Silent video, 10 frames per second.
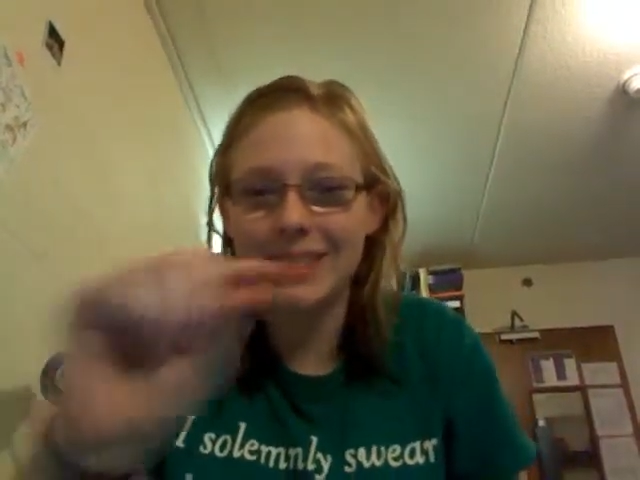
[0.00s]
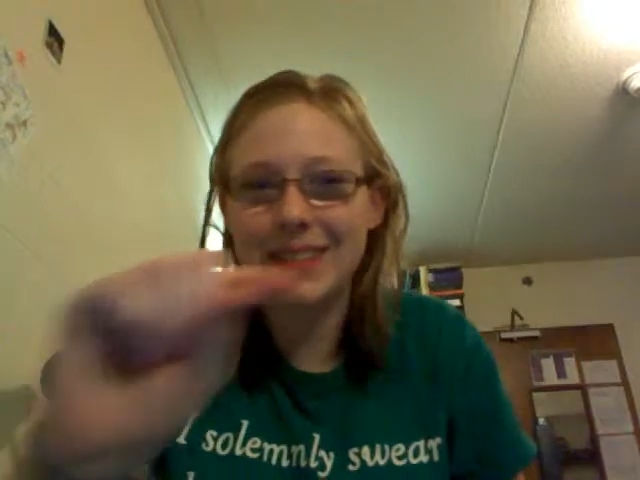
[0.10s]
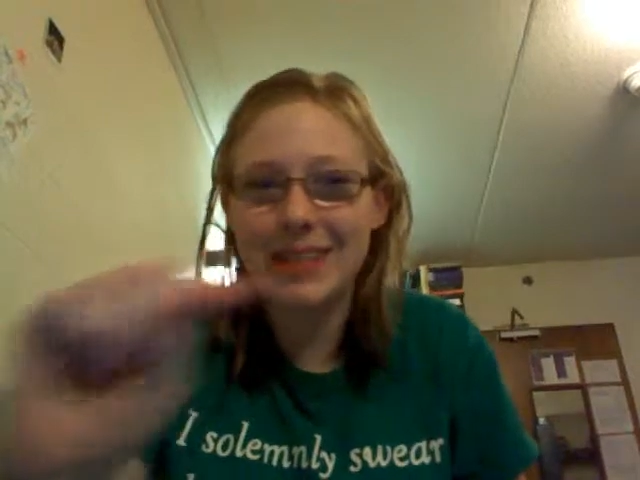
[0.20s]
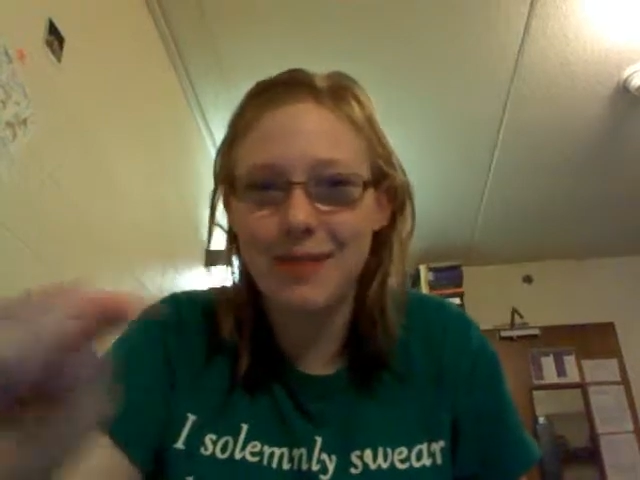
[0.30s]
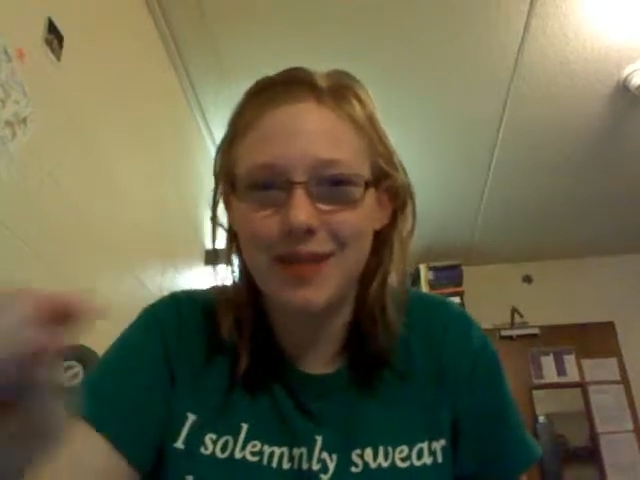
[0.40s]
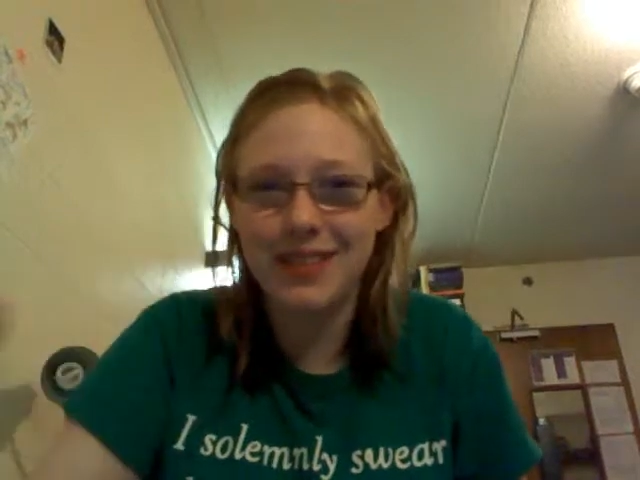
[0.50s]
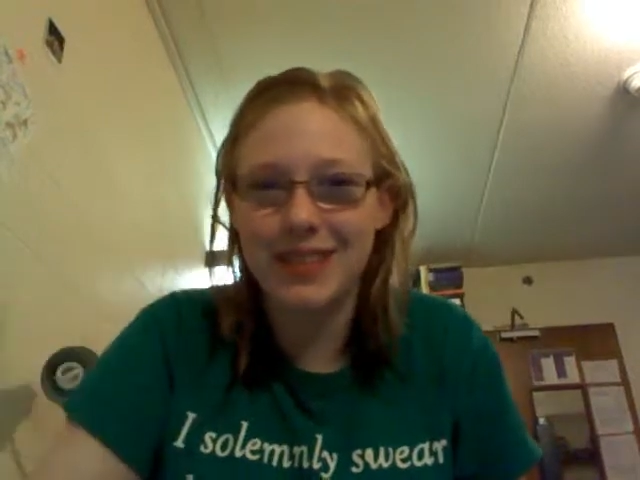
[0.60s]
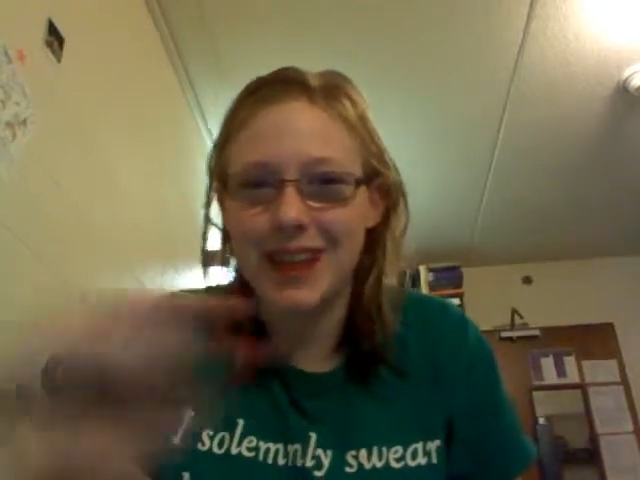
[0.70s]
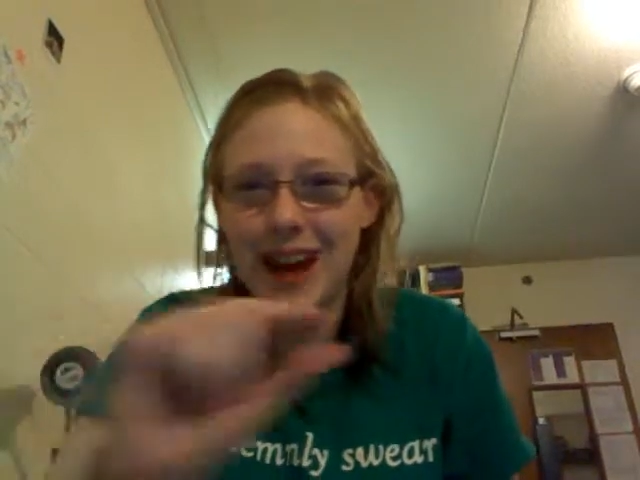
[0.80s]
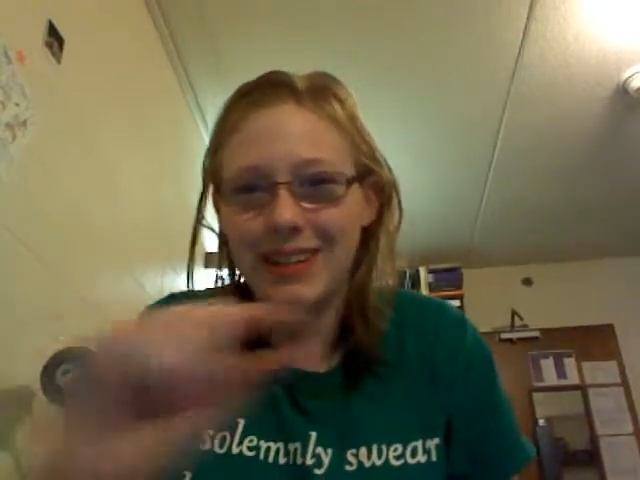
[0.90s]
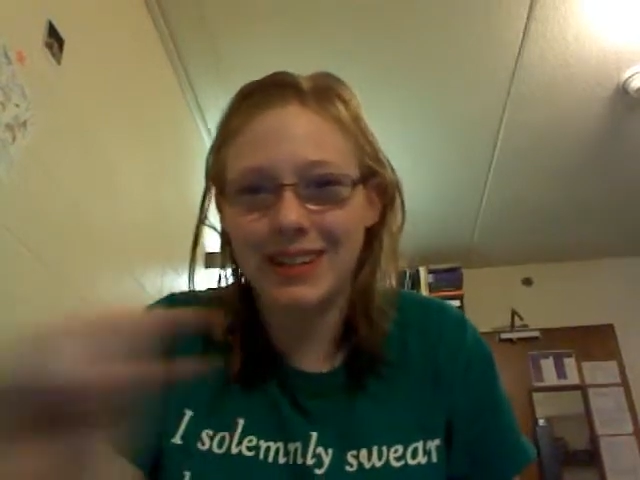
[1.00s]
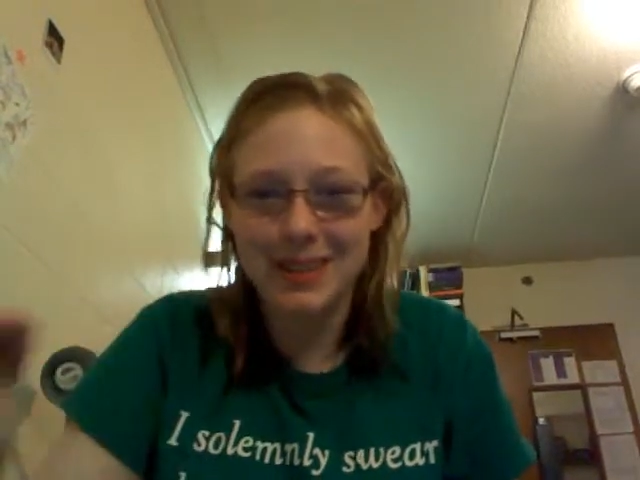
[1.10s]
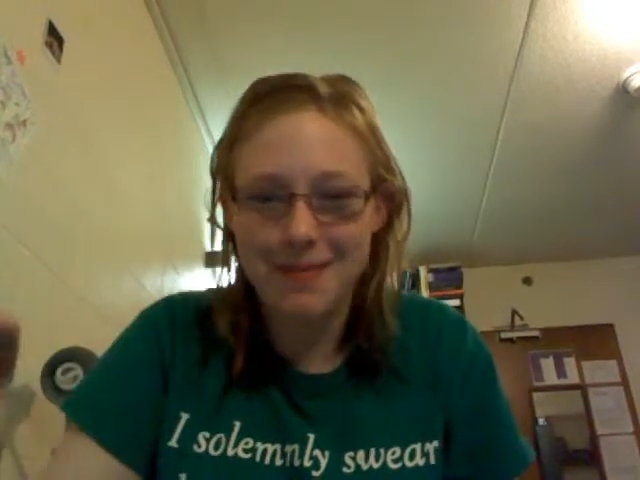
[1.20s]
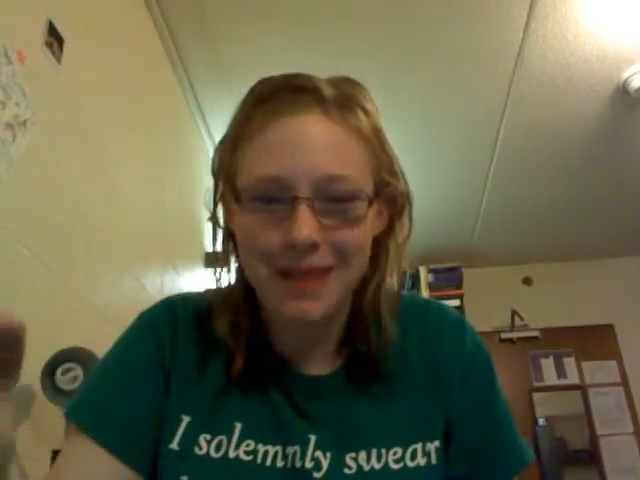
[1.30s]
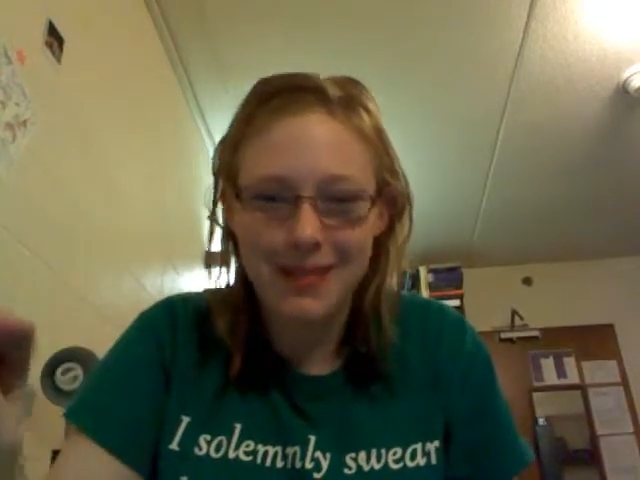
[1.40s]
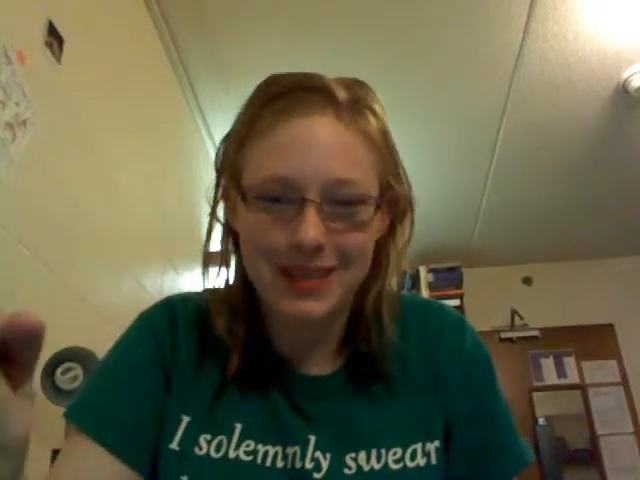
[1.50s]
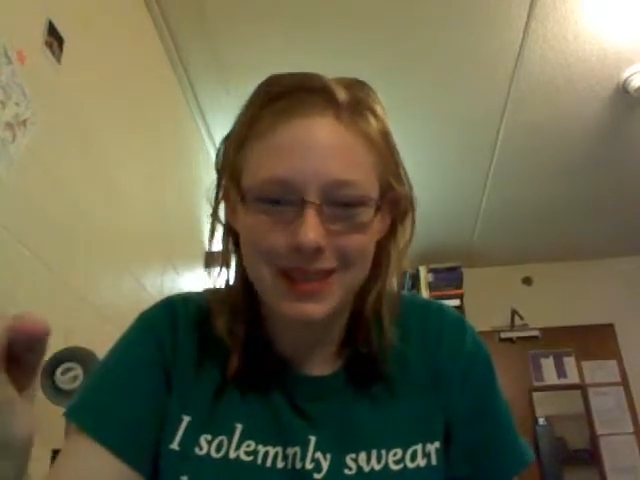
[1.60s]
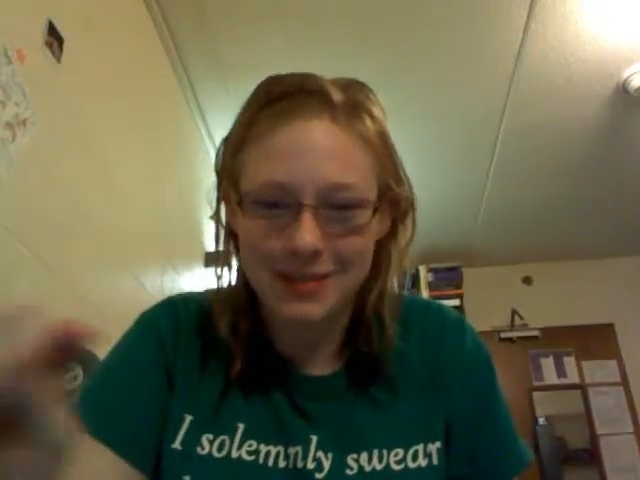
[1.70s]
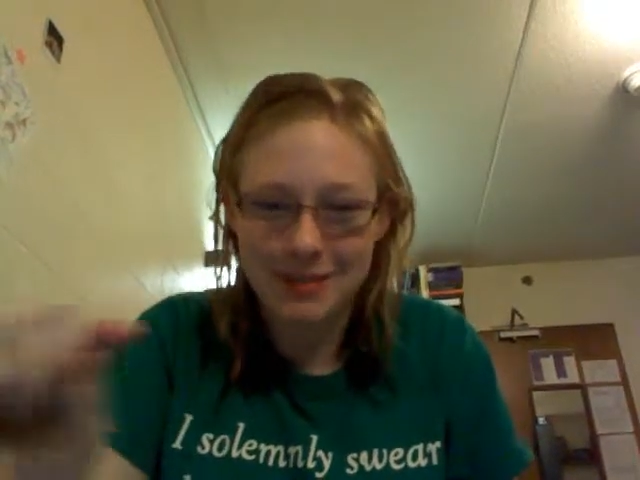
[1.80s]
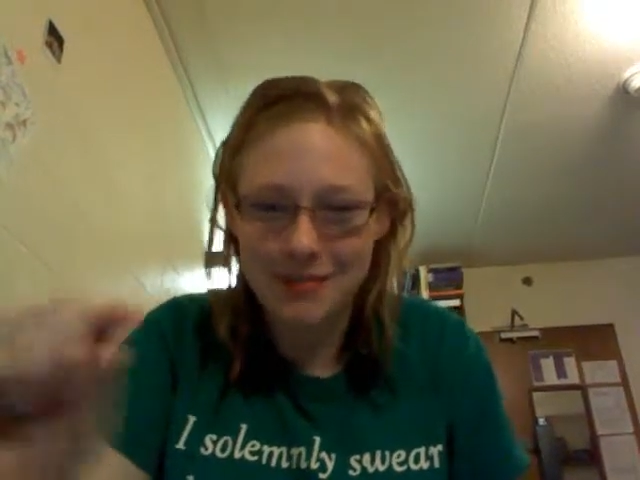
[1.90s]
Grizzly Bear versus Tiger, Grizzly Bear versus